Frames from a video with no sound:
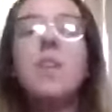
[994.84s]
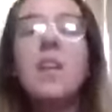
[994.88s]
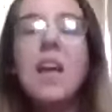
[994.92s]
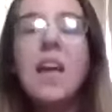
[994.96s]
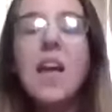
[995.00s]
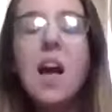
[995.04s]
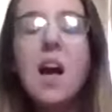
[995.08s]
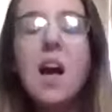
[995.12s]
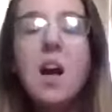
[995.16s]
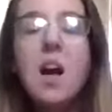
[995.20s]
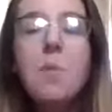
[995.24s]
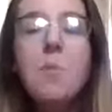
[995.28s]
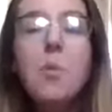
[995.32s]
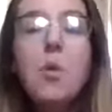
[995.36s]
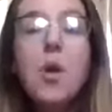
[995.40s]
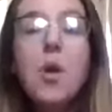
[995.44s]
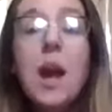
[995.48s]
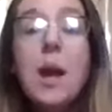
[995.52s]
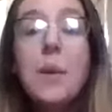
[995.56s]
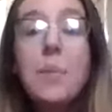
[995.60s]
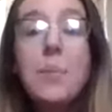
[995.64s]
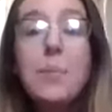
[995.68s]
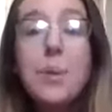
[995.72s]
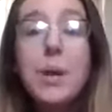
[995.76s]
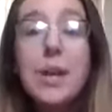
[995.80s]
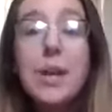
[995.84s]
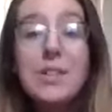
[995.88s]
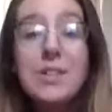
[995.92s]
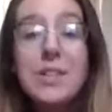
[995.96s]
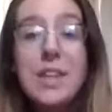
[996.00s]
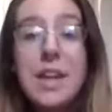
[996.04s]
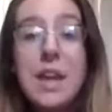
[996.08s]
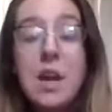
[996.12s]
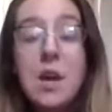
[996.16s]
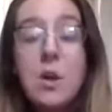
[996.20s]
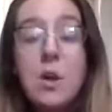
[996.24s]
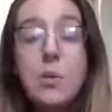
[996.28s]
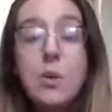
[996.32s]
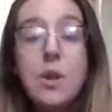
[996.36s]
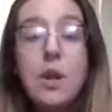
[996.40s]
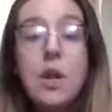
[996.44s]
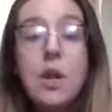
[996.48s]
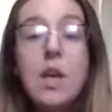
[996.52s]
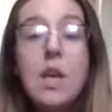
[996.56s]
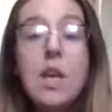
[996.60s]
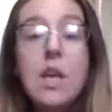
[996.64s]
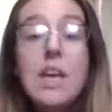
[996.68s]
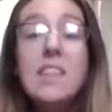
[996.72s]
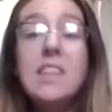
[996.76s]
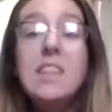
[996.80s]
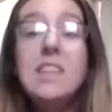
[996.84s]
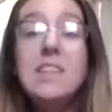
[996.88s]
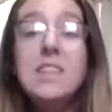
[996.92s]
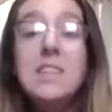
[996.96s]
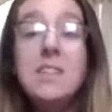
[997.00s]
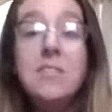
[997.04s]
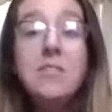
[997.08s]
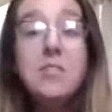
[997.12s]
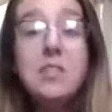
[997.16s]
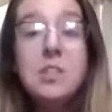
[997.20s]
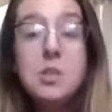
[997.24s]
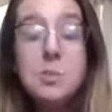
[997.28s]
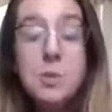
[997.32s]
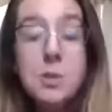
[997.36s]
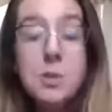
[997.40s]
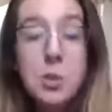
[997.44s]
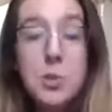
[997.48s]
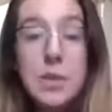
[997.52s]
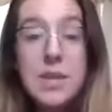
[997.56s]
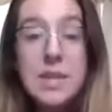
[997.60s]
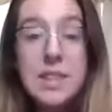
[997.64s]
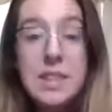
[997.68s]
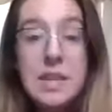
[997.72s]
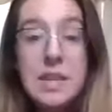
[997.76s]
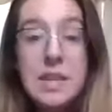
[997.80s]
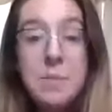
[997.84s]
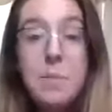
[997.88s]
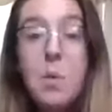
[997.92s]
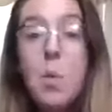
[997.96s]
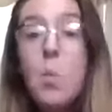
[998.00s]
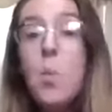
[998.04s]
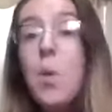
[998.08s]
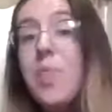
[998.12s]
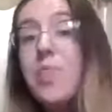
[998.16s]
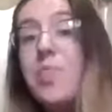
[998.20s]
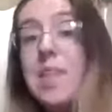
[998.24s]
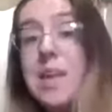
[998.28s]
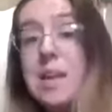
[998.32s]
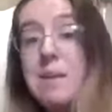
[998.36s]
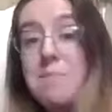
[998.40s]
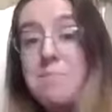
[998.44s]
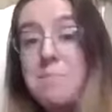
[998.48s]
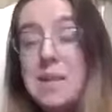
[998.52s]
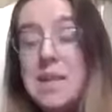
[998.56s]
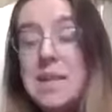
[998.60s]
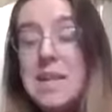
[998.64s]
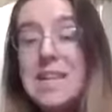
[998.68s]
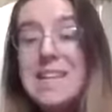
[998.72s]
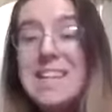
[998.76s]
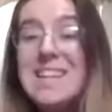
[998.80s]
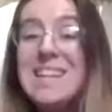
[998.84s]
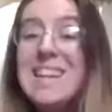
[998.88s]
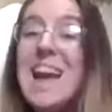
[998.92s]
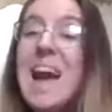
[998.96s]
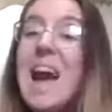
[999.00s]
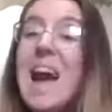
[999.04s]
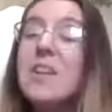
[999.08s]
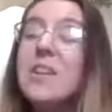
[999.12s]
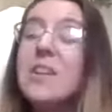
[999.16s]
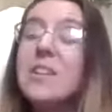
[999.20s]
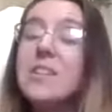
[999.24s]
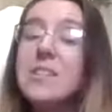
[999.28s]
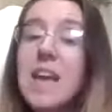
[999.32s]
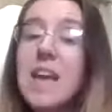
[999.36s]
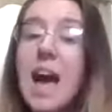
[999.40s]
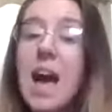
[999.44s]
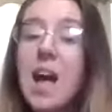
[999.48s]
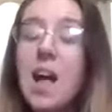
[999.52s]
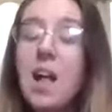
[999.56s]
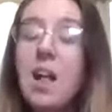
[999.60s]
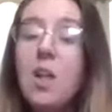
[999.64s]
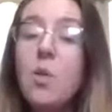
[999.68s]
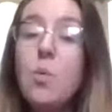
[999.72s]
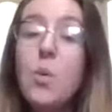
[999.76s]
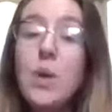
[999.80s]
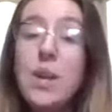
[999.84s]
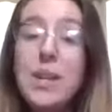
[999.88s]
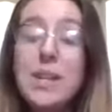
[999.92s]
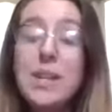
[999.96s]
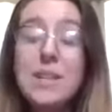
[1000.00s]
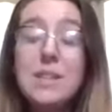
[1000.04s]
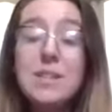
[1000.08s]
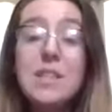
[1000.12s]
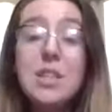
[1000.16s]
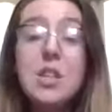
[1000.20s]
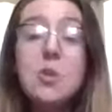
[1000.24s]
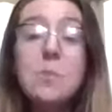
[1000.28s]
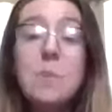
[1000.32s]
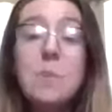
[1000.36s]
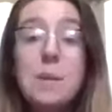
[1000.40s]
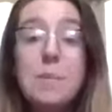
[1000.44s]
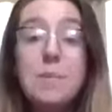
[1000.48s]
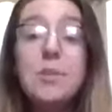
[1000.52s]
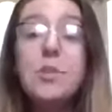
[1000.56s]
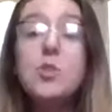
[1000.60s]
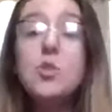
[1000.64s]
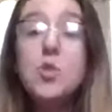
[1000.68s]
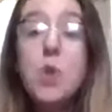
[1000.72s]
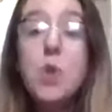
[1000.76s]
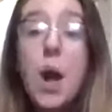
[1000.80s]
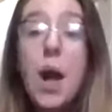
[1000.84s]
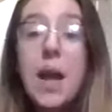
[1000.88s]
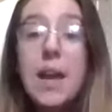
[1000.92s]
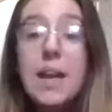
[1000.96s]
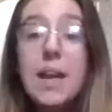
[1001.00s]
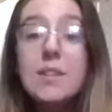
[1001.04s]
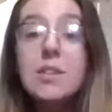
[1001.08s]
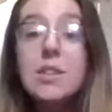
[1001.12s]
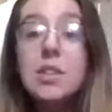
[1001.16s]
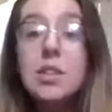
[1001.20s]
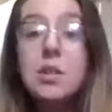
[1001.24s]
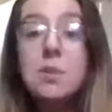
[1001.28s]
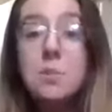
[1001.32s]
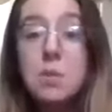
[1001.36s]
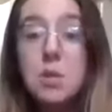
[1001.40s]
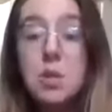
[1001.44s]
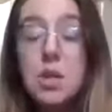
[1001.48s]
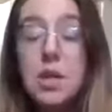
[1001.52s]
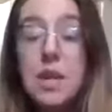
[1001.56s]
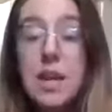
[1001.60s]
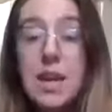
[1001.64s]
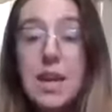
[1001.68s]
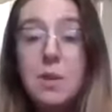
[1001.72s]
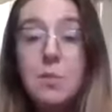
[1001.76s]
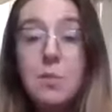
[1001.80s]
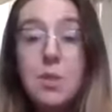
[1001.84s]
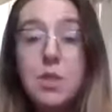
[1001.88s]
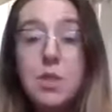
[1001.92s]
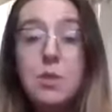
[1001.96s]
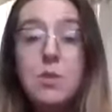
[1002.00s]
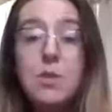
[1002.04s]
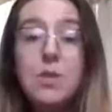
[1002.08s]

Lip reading: where I break down the difference between them, what they mean, and how to tell what it is that your baby's trying to communicate with you.